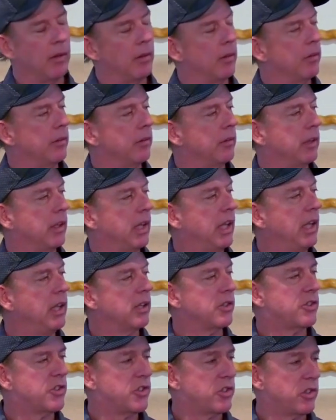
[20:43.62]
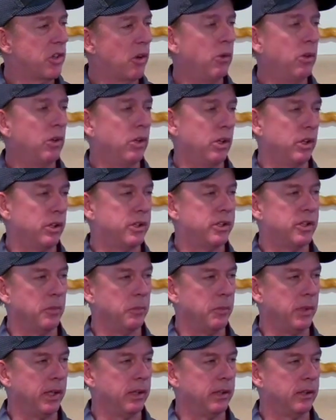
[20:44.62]
He is so good to
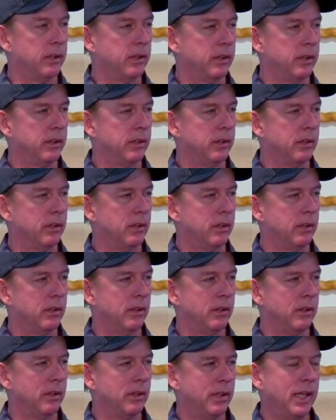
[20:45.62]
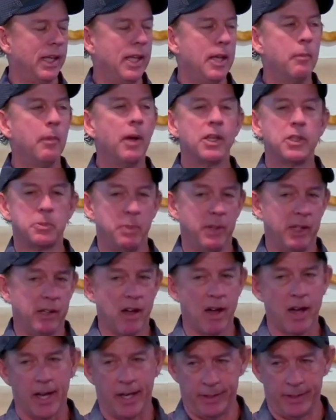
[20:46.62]
me. He must be God.